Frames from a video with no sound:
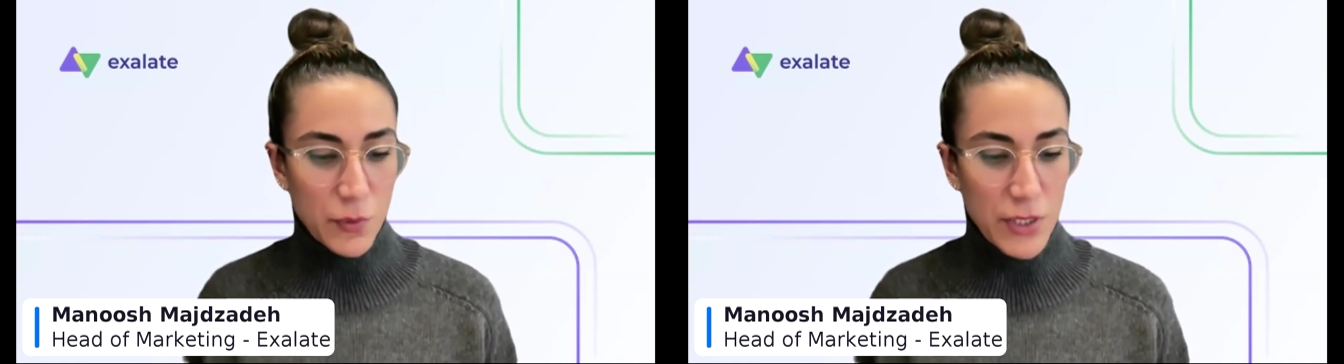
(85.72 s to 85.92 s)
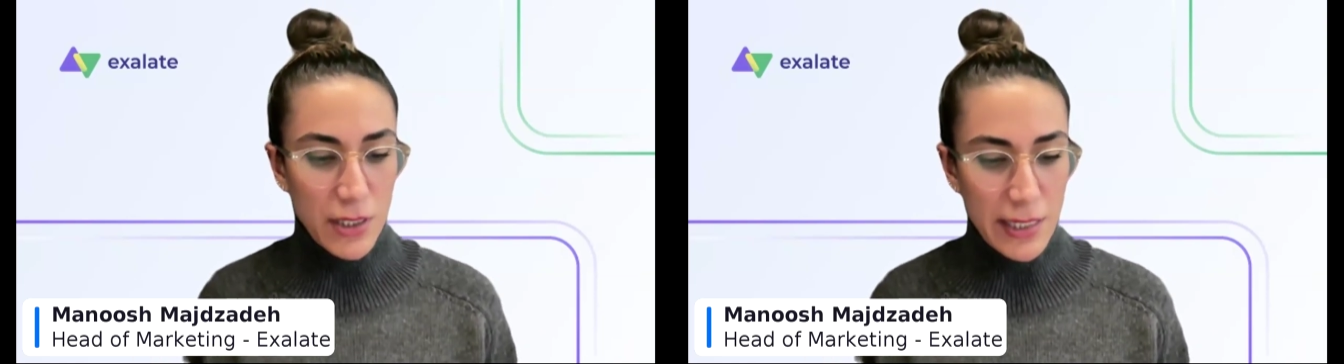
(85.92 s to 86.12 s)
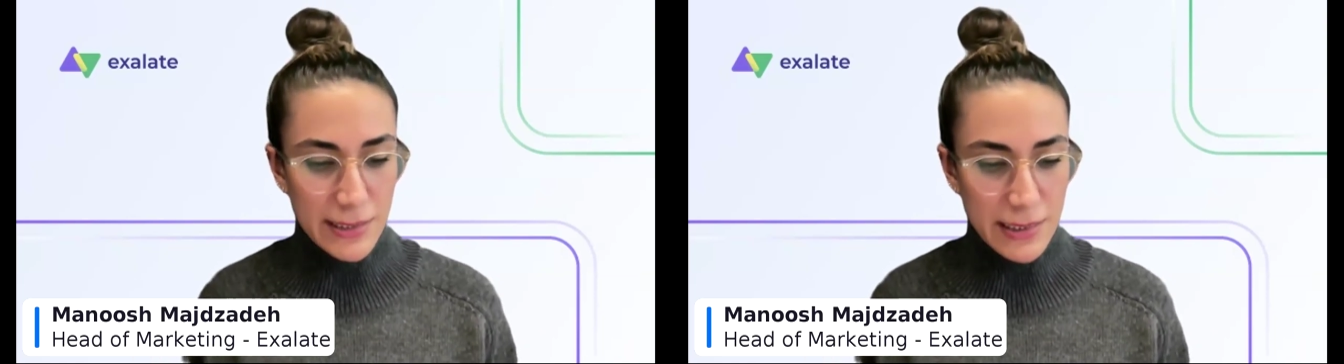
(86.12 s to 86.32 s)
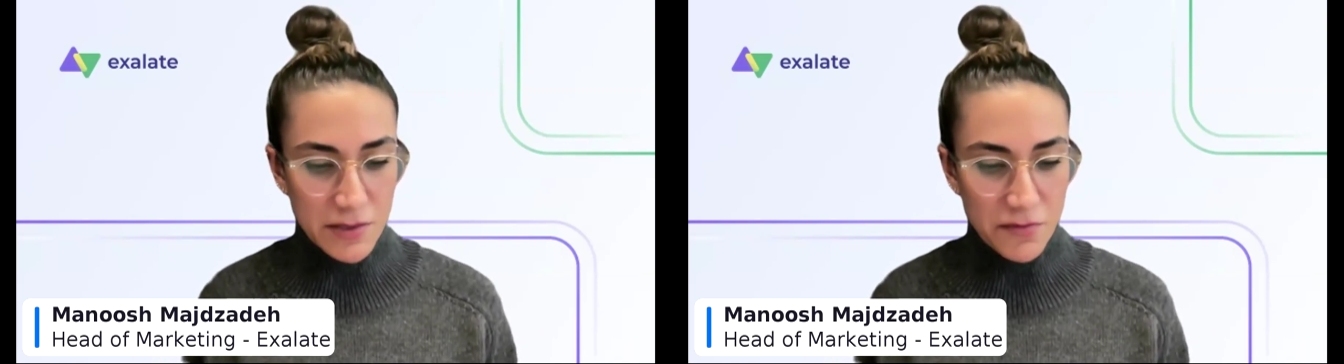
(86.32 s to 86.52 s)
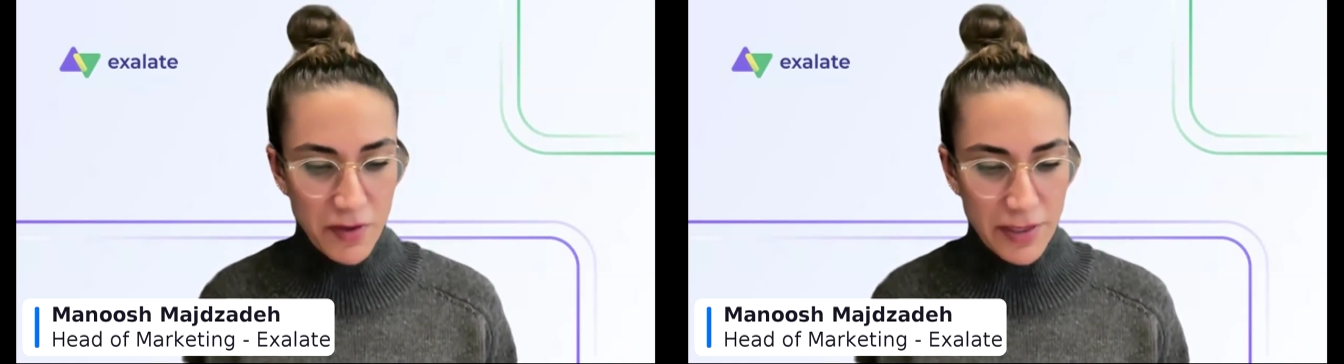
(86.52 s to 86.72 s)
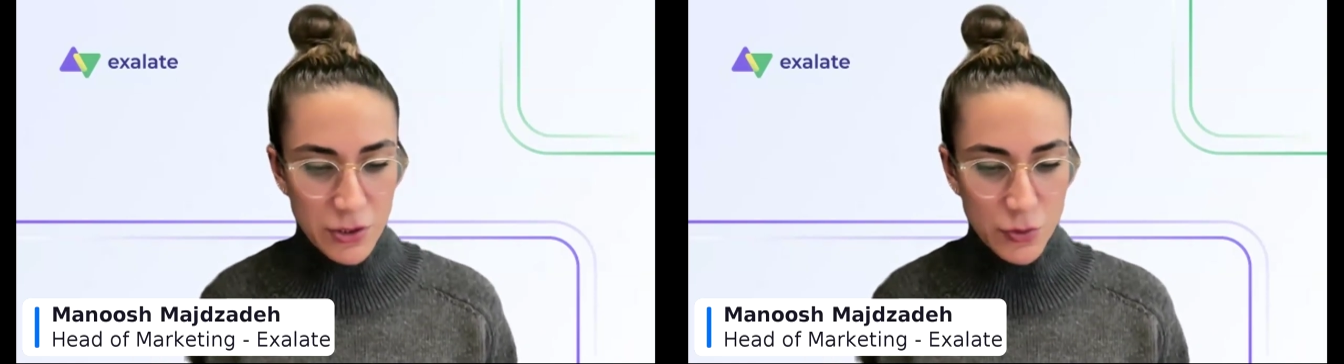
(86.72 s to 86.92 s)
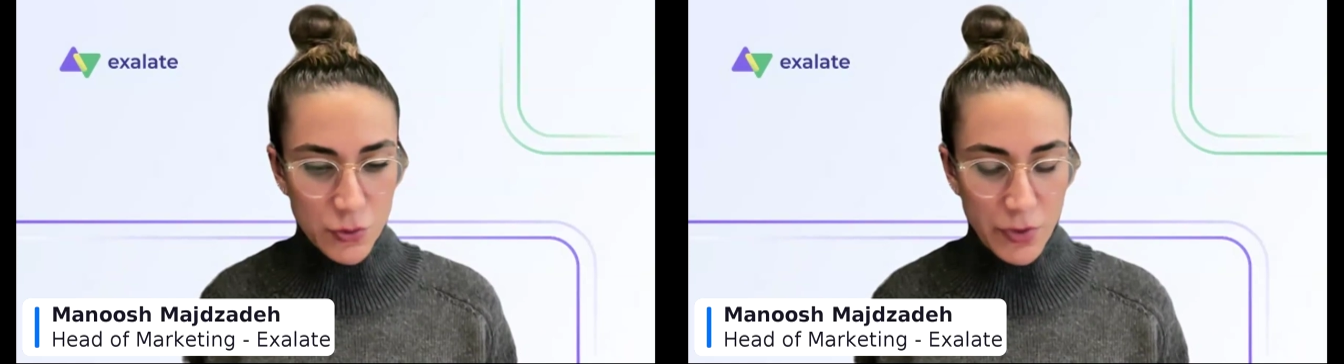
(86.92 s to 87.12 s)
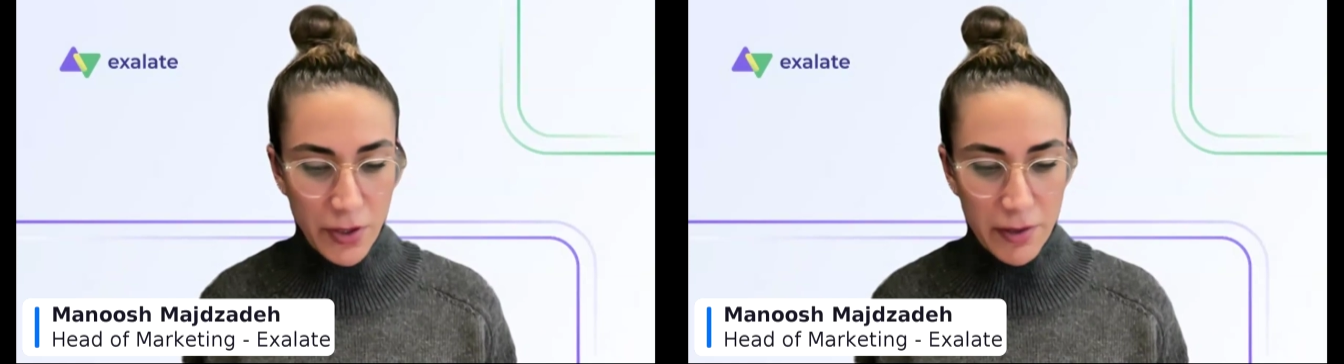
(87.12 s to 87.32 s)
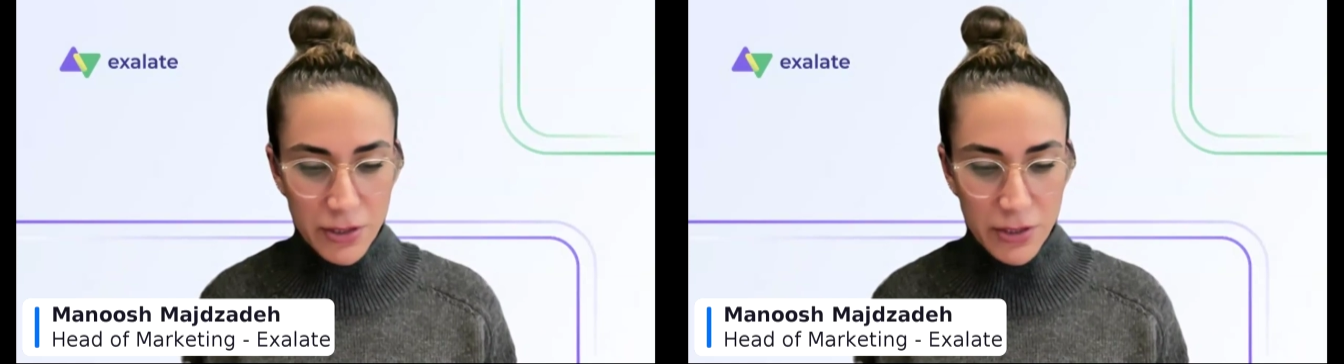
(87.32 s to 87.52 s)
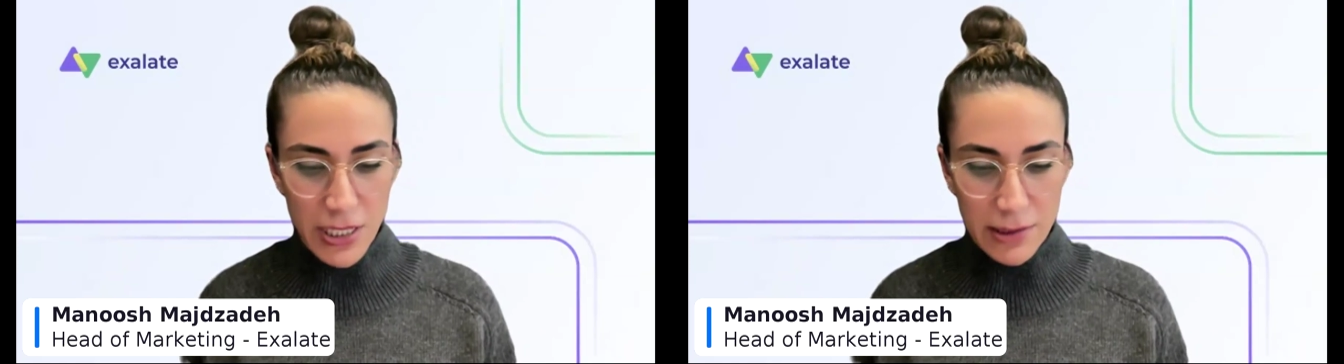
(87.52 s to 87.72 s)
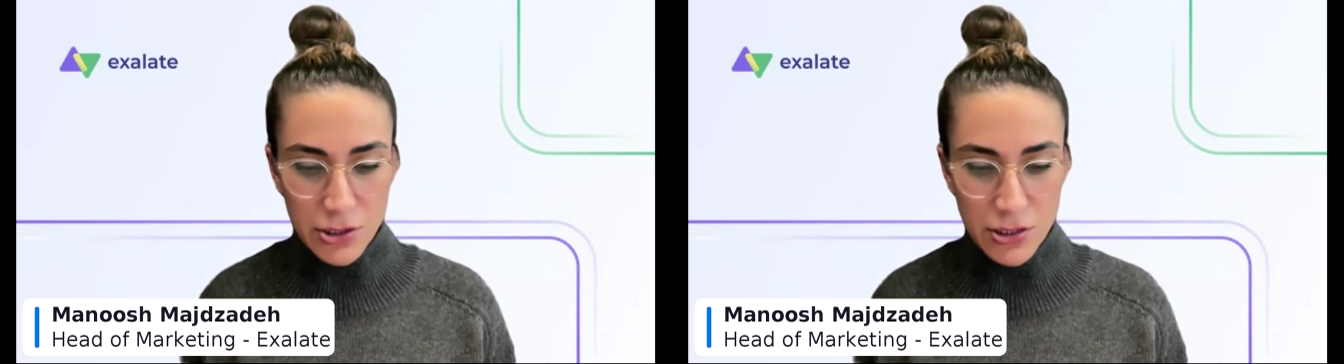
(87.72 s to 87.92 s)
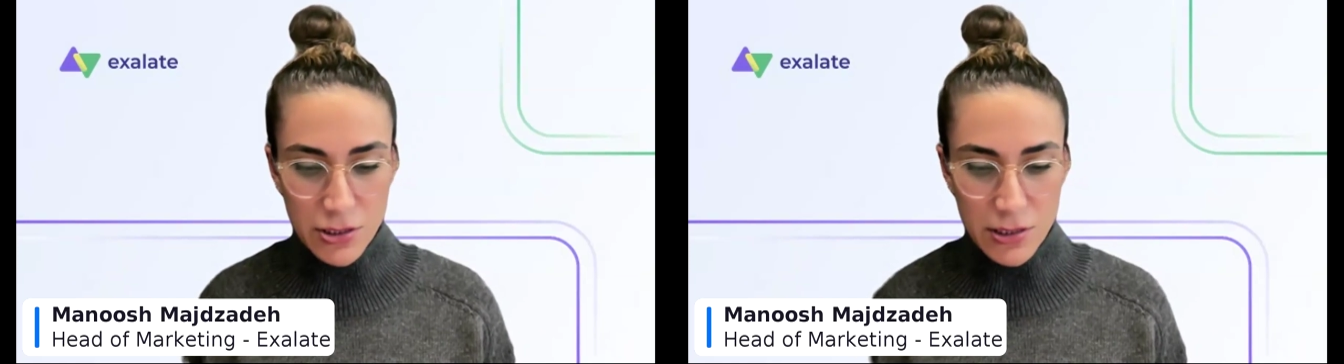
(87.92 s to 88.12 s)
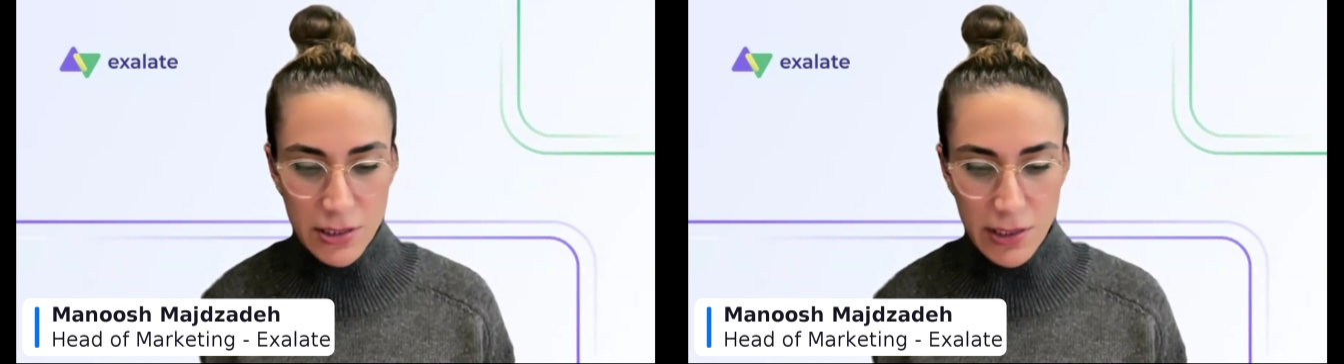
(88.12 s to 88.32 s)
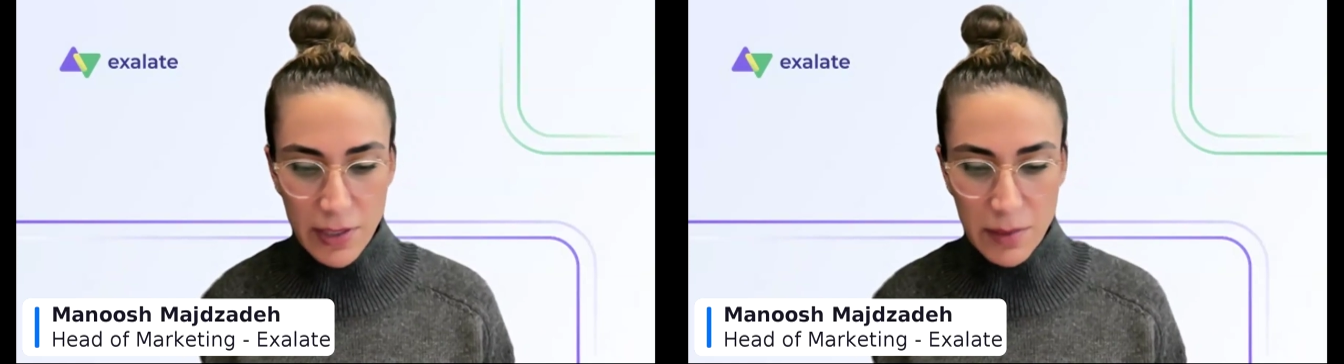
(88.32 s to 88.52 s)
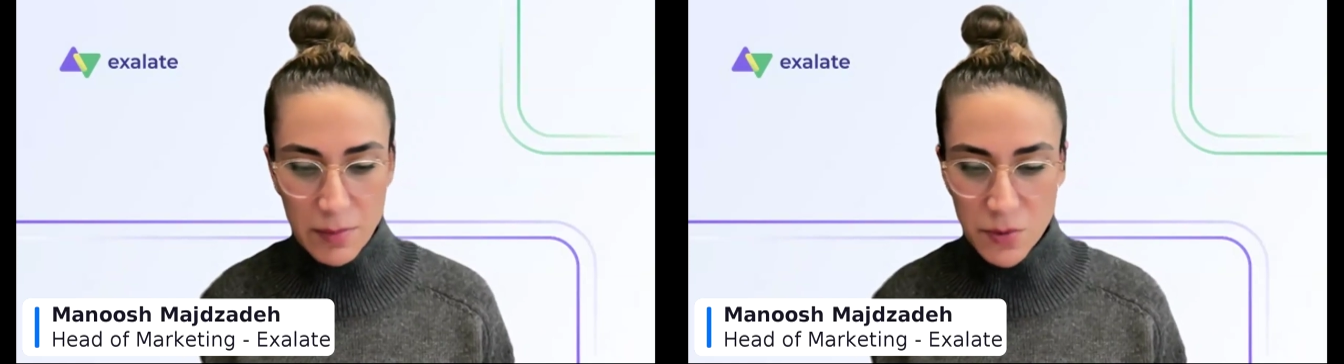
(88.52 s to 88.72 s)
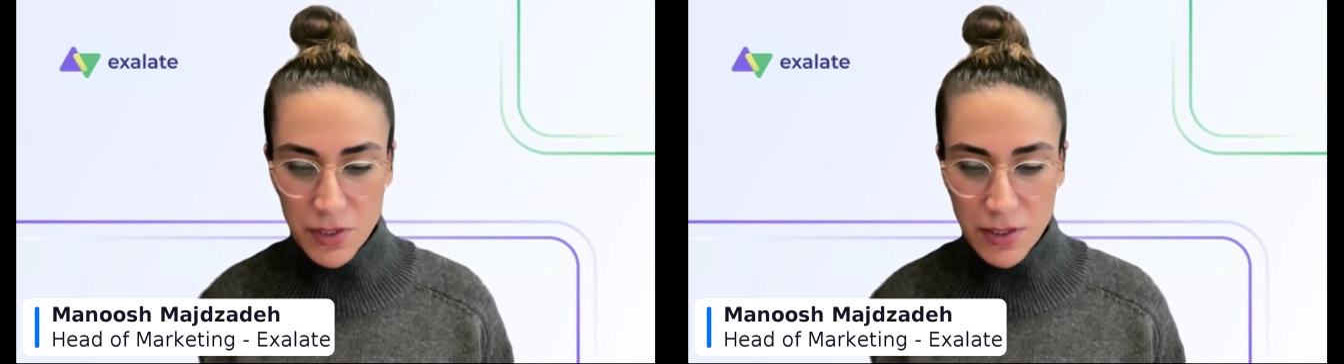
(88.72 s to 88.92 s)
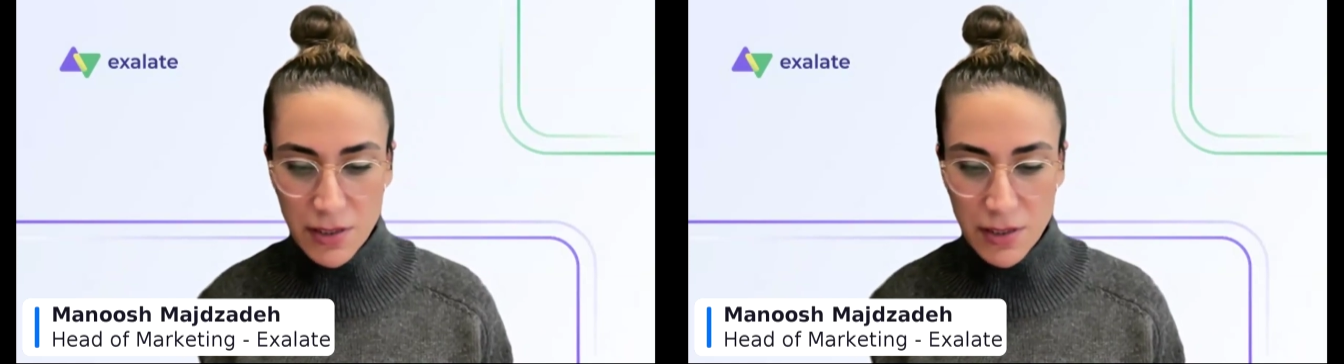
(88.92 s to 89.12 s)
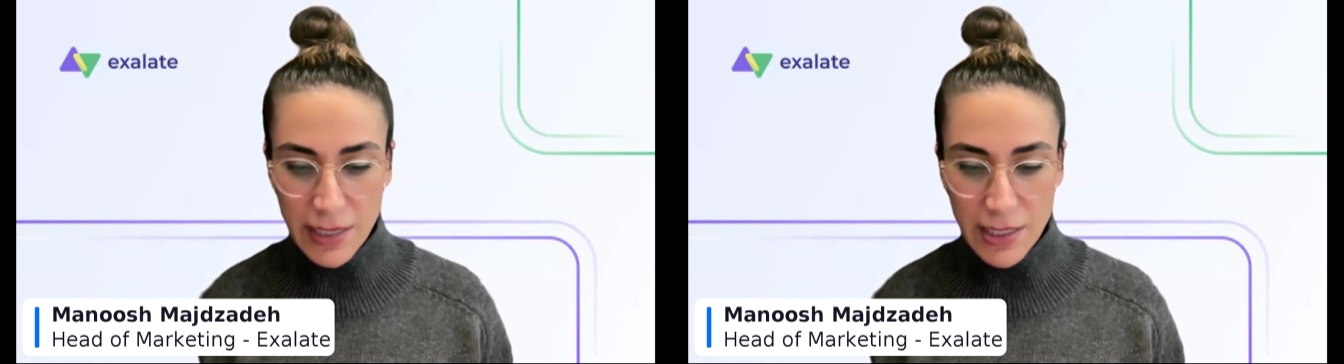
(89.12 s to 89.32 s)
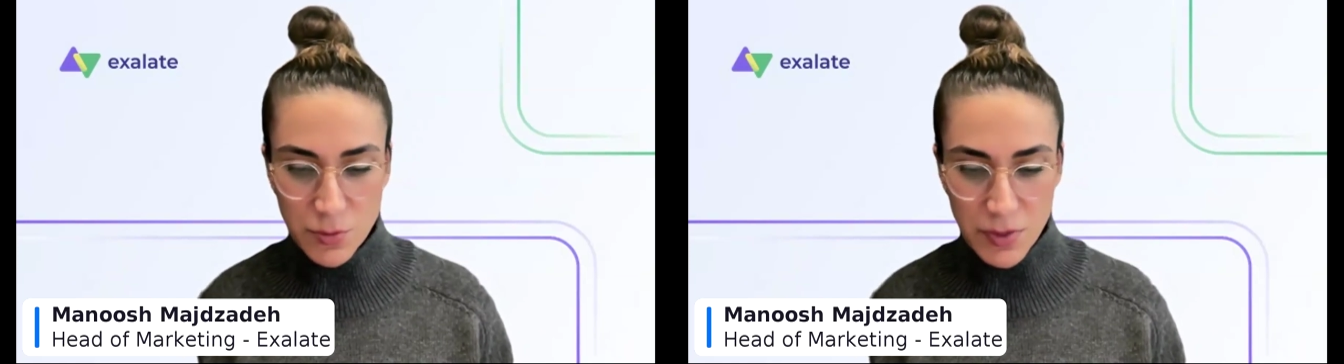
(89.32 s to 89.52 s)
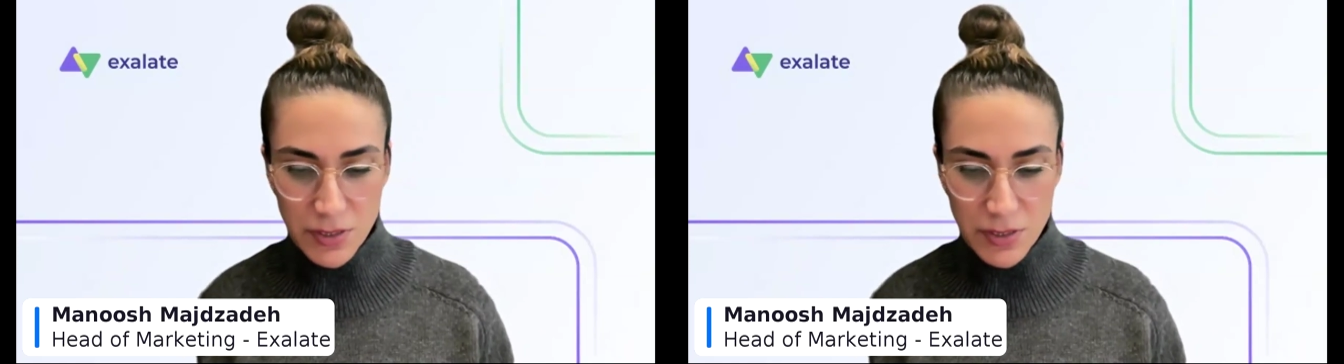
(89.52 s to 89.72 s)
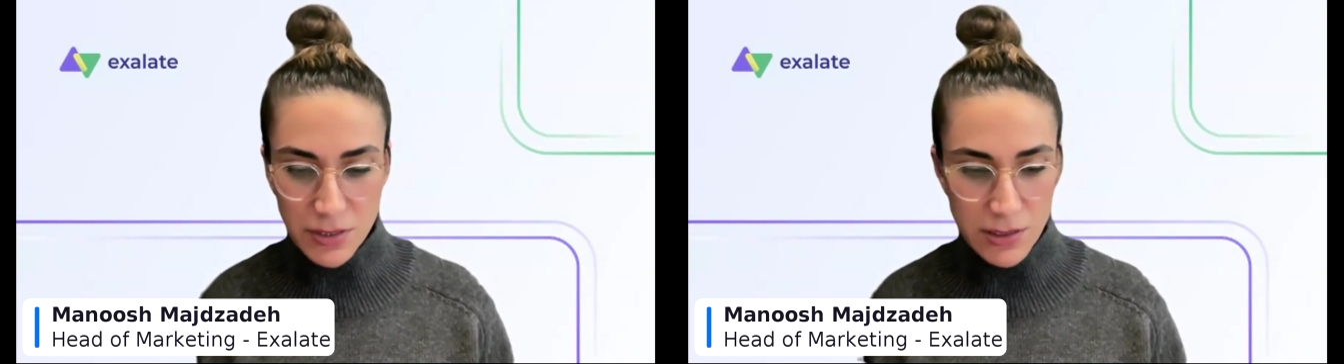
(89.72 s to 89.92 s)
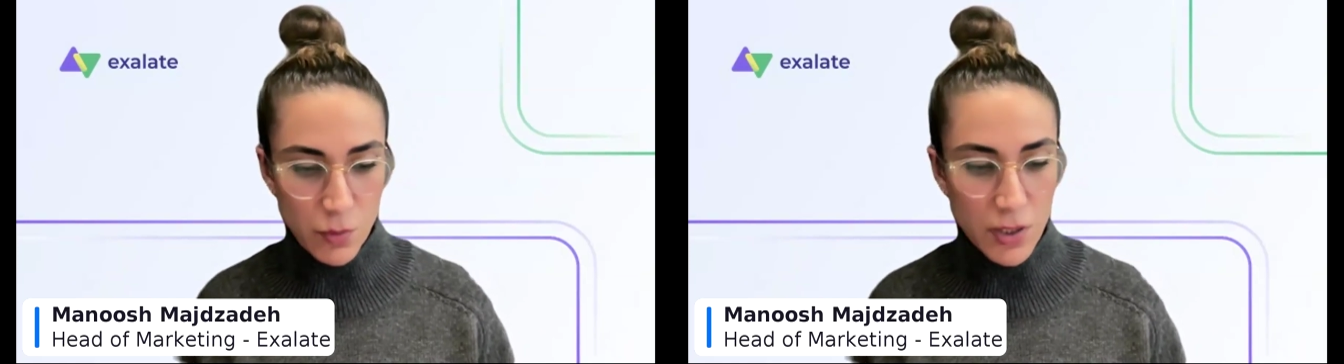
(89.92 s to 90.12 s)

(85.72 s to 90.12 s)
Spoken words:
We identified two recurring challenges in our MSP engagements.